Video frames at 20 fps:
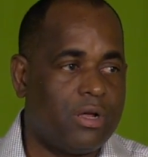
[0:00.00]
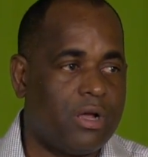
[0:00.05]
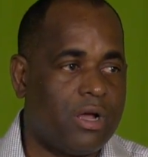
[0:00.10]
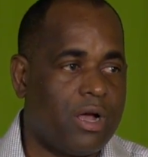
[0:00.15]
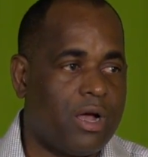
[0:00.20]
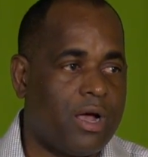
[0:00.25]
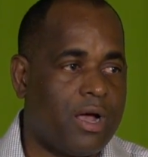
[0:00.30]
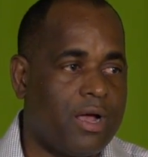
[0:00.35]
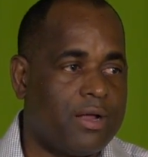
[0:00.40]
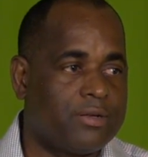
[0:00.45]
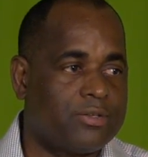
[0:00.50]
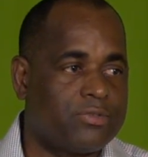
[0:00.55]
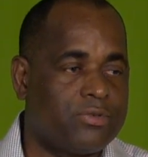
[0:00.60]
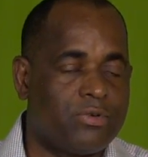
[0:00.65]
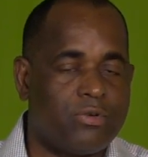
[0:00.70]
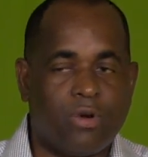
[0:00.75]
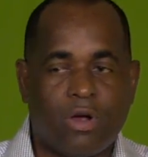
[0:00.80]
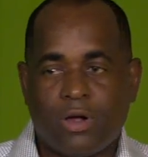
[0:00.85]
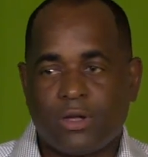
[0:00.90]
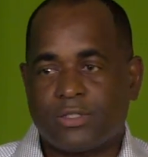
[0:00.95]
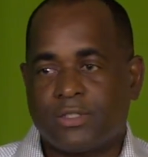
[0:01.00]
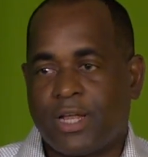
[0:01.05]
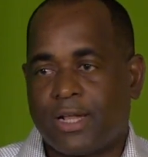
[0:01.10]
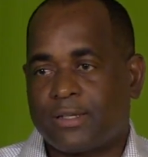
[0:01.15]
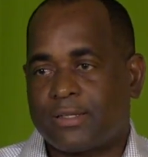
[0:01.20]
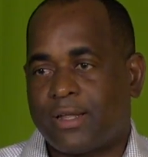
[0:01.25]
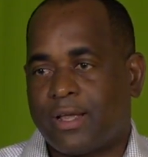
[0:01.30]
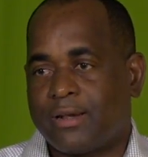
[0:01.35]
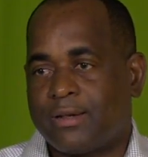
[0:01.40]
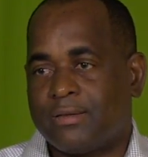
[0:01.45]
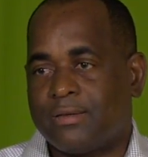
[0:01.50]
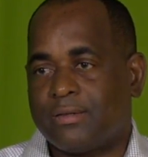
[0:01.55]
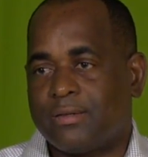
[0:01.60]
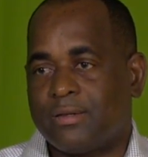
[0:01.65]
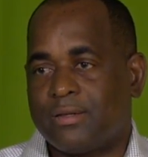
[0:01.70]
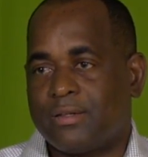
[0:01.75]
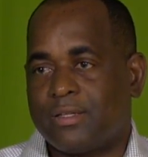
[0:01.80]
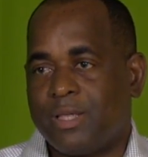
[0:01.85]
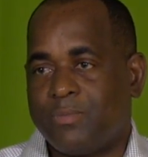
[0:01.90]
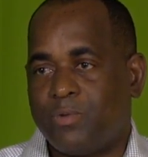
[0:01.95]
and to grounds that can
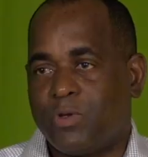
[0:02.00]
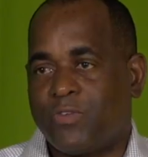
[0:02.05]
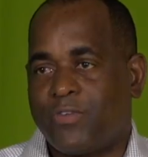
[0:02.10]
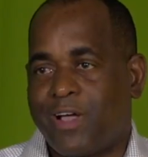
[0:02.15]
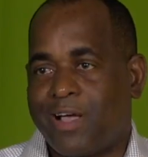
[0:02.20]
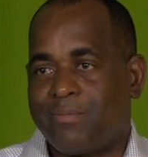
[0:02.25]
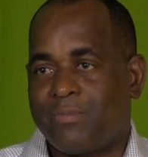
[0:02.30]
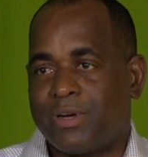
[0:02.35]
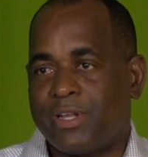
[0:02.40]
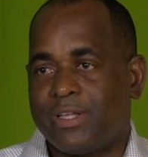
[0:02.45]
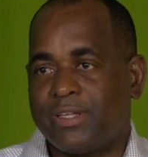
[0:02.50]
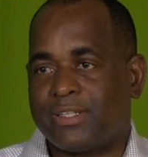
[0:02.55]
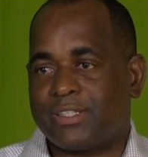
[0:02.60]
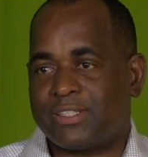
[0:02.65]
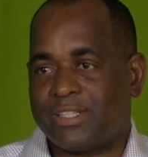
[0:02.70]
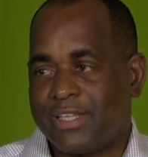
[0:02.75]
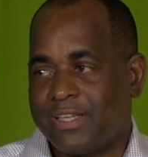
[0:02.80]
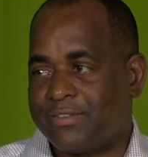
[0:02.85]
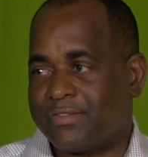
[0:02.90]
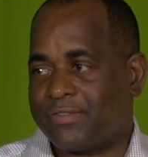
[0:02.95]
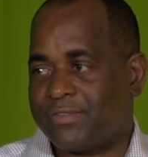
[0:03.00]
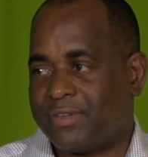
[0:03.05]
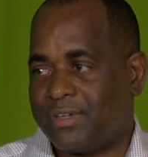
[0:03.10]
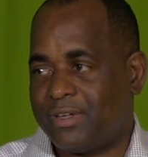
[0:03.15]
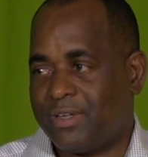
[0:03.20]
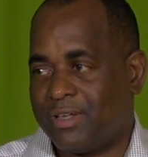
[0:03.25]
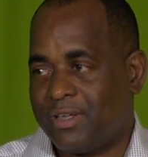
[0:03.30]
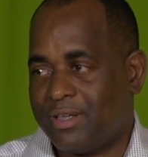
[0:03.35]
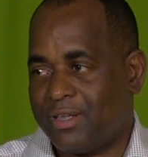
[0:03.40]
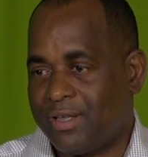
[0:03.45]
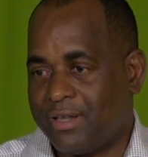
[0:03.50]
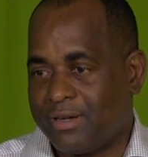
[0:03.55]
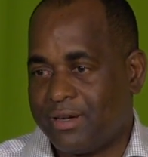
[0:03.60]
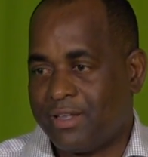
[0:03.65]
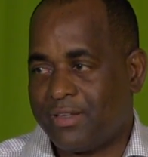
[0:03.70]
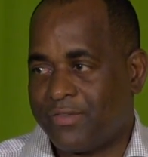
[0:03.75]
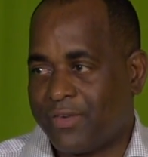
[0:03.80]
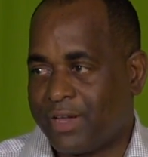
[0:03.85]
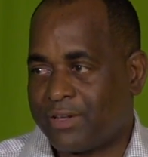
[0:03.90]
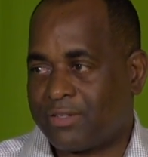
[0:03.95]
keep your family safe in
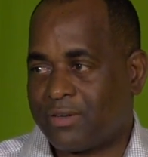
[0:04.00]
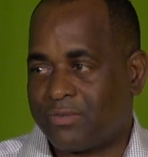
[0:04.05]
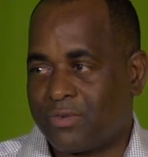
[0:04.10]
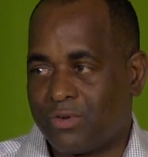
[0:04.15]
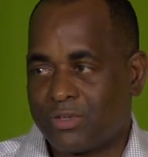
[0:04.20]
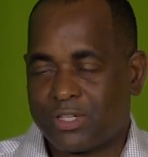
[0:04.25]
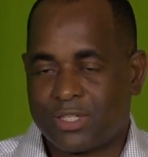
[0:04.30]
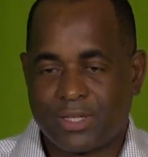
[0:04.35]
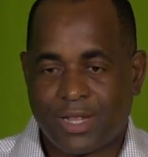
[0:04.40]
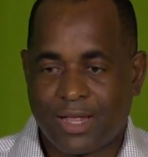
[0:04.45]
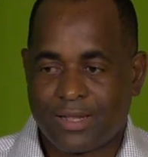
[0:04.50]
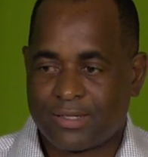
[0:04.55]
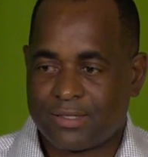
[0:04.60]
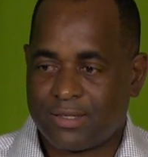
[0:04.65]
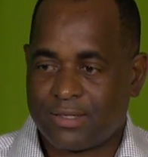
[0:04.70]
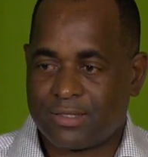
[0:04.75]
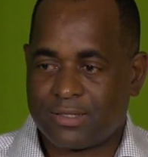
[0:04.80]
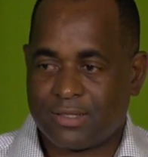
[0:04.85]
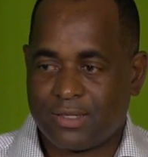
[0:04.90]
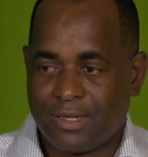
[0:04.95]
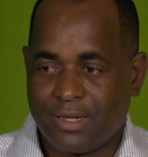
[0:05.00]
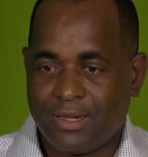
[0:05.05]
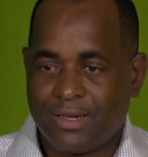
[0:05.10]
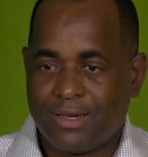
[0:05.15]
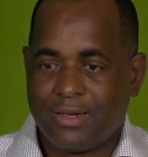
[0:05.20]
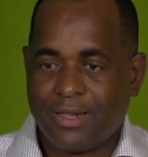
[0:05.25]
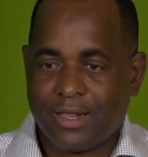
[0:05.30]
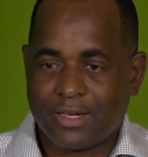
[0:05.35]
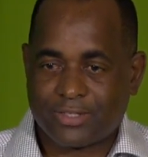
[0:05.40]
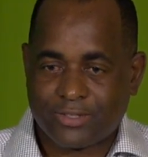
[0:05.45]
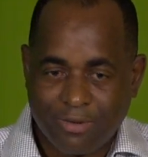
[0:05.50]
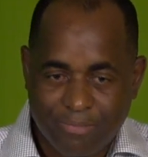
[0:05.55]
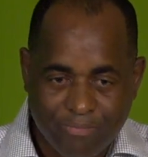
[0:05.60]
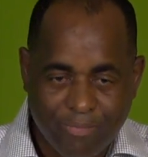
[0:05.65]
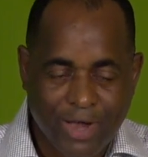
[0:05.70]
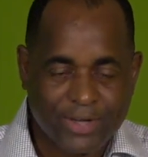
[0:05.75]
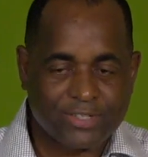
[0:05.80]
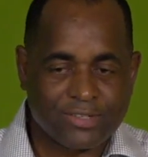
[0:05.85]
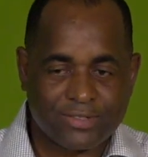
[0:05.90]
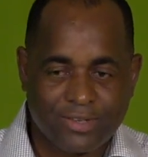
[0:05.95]
the event of those disasters. There are some
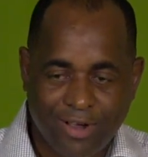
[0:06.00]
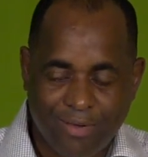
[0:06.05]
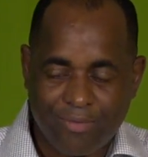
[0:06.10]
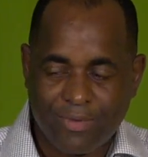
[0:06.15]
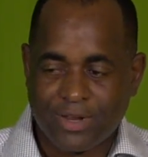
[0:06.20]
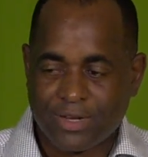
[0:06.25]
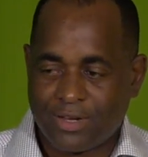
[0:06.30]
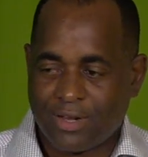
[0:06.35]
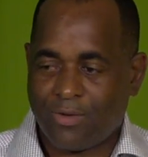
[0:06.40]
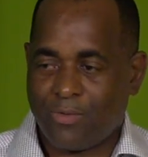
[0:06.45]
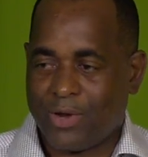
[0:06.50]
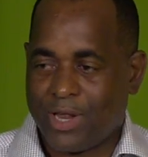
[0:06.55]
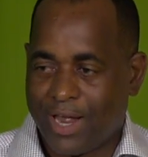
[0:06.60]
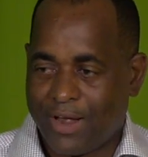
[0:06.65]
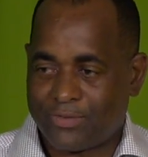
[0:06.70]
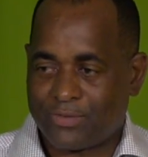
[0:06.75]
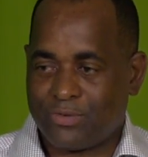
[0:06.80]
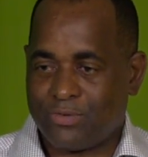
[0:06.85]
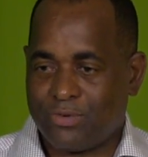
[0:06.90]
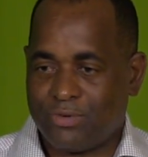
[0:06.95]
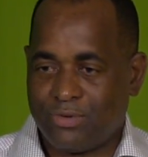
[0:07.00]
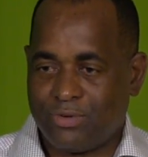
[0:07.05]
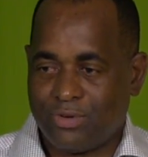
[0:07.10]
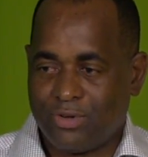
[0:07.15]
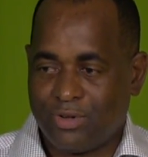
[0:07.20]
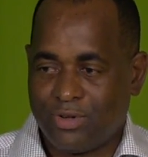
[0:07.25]
parts of Dominica we have to